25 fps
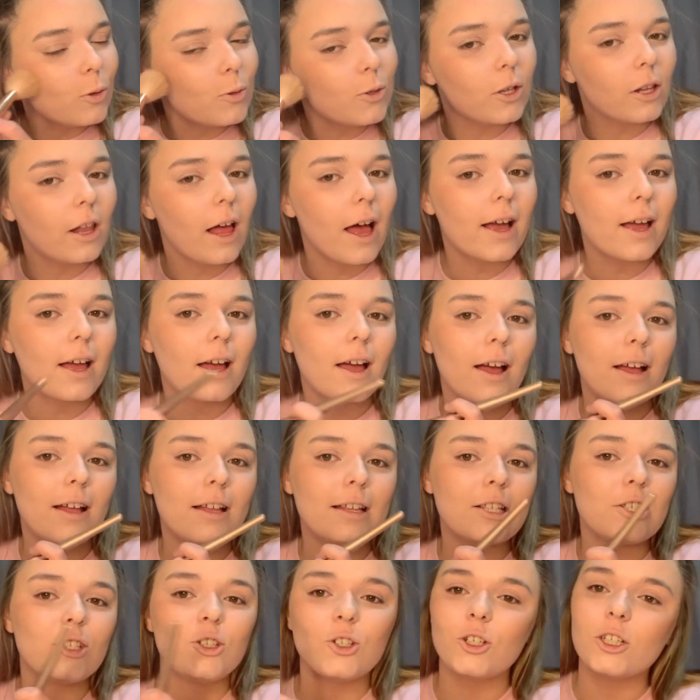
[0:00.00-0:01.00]
so like
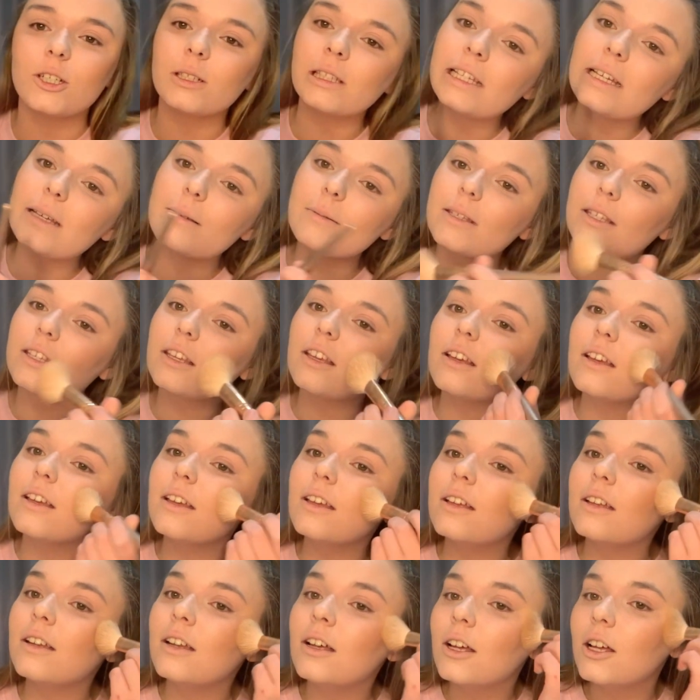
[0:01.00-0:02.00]
Jordan
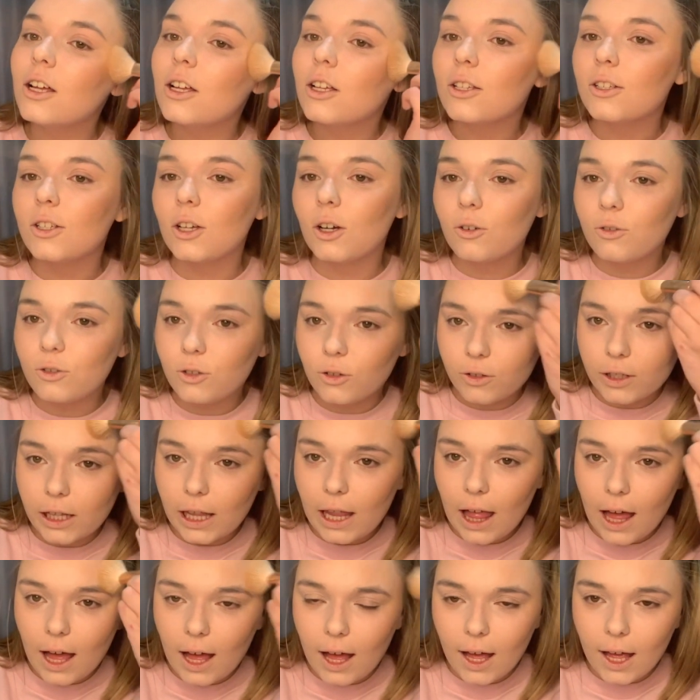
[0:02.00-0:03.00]
Lipskin, Self Just
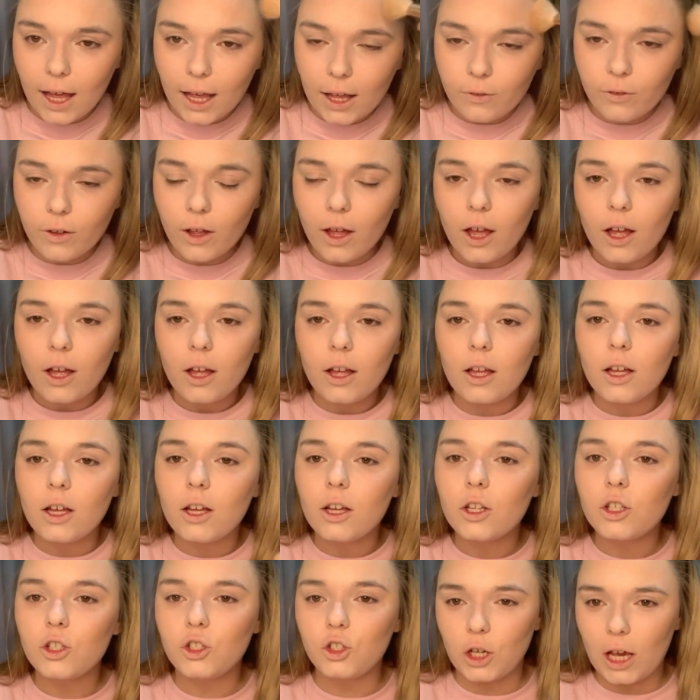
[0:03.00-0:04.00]
Live,
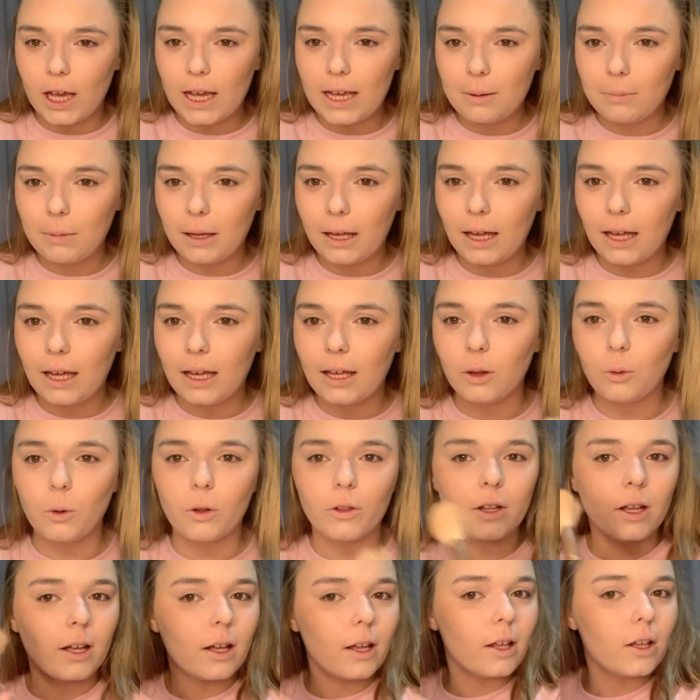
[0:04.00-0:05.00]
Jamie
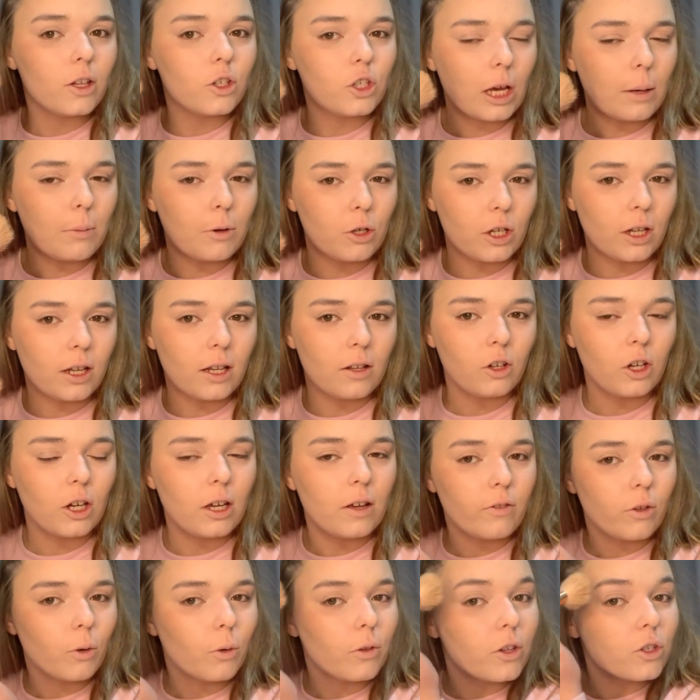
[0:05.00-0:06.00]

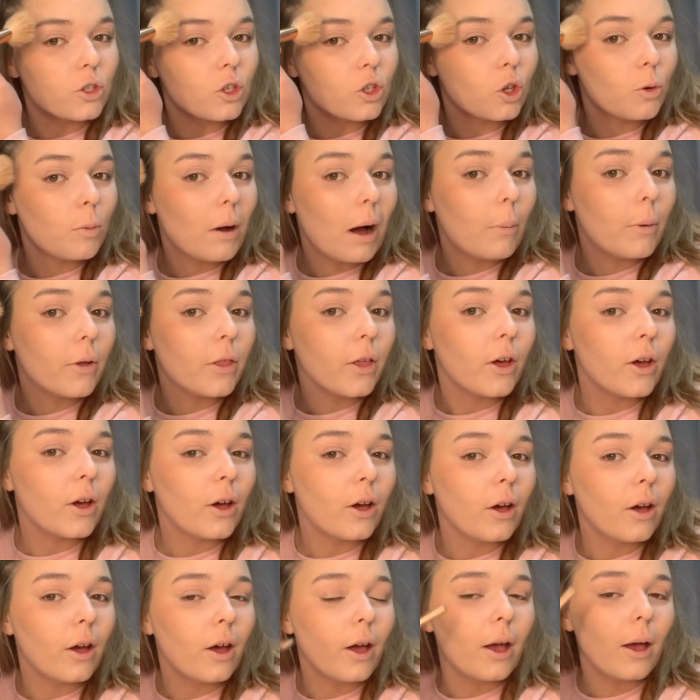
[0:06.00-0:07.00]
Jenny, the one that's just come out with
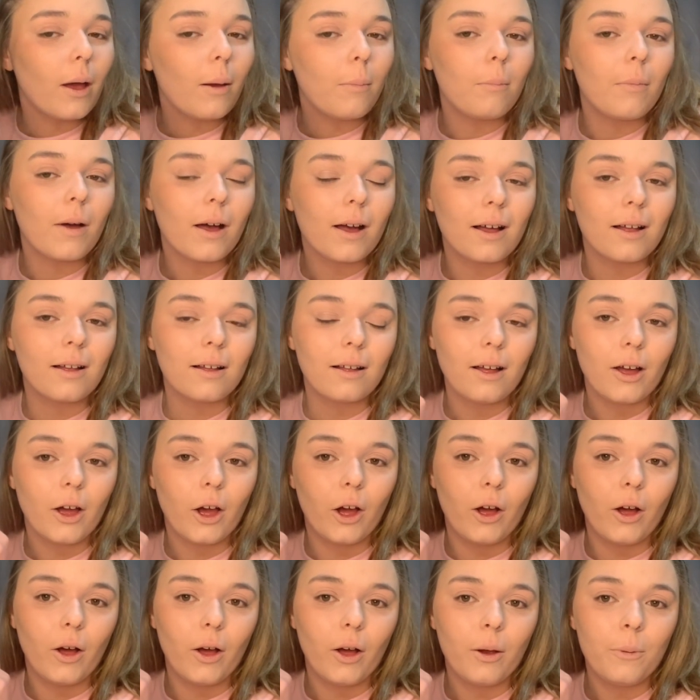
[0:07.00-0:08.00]
her
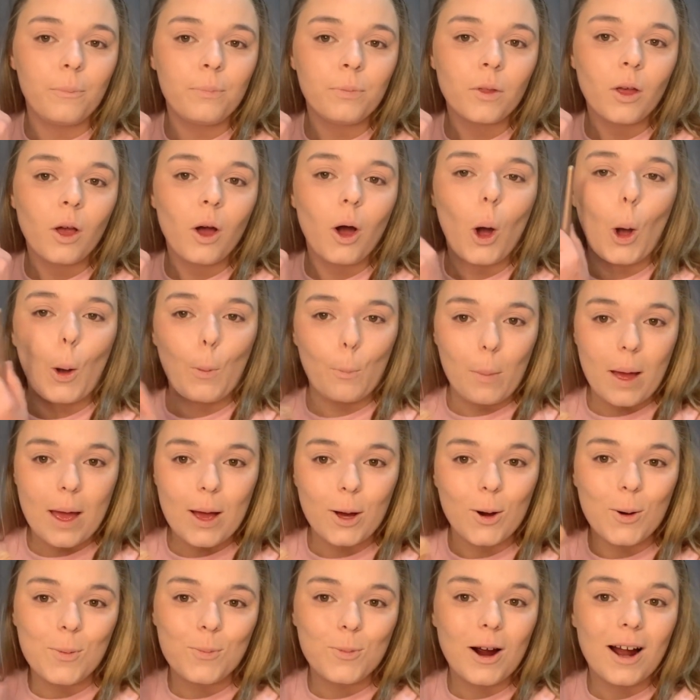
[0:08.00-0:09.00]
own
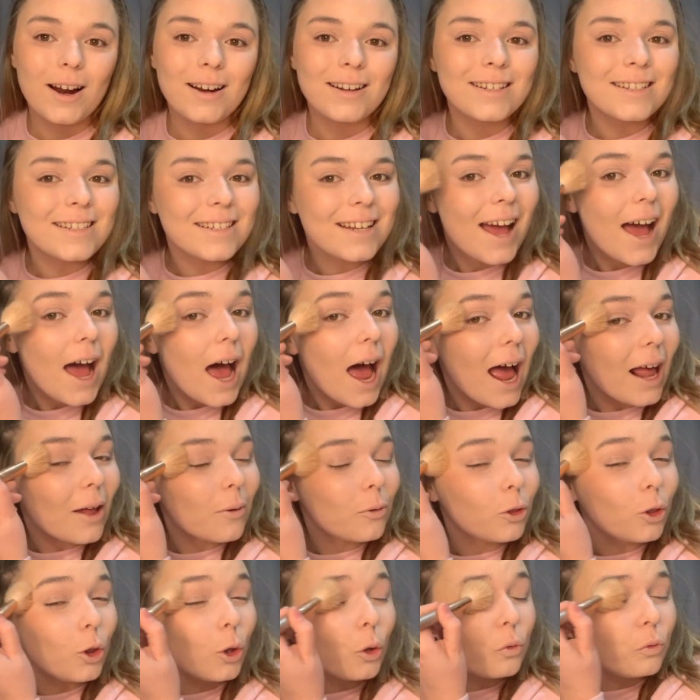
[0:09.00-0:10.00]
makeup brand. I
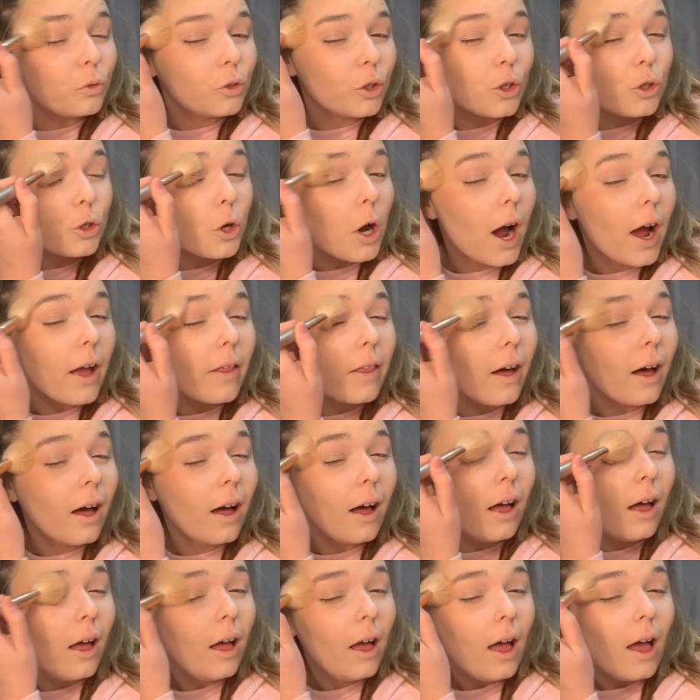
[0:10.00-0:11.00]
love to try
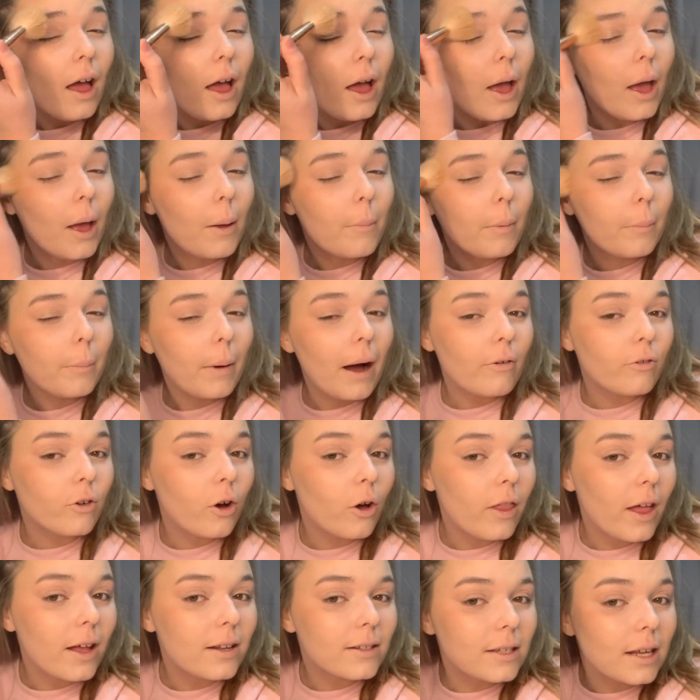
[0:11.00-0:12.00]
that. But I've
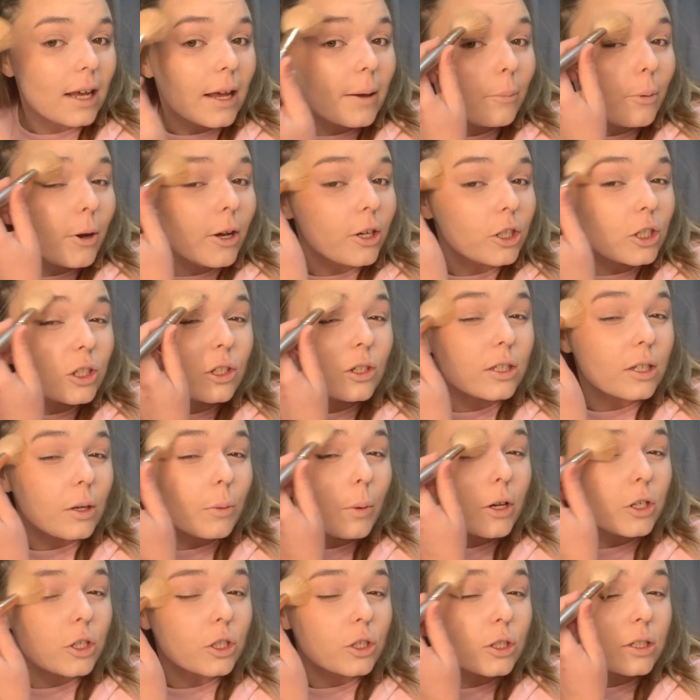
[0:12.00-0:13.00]
got that tip where she does it
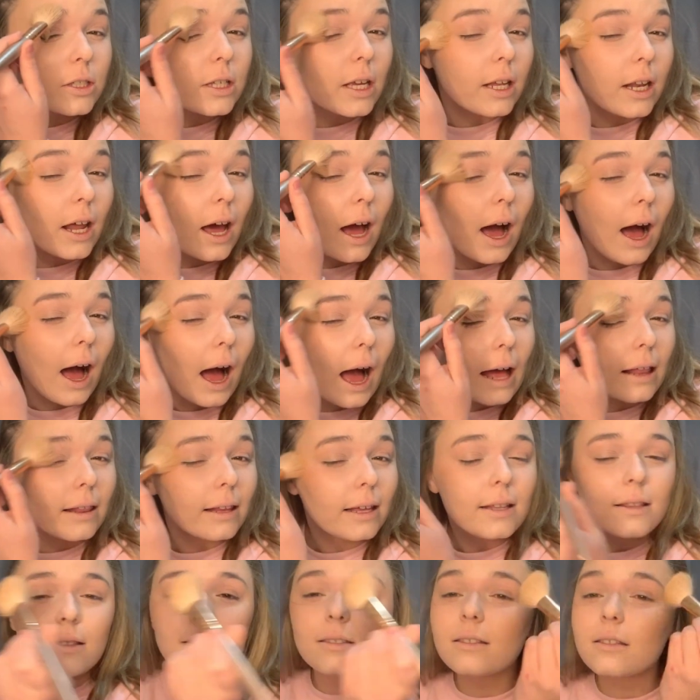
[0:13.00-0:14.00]
in her
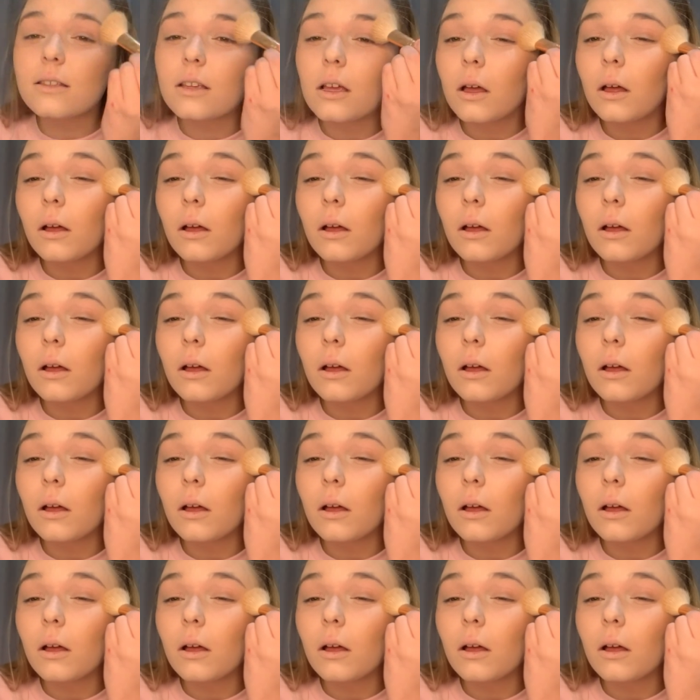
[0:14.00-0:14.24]
eyelids.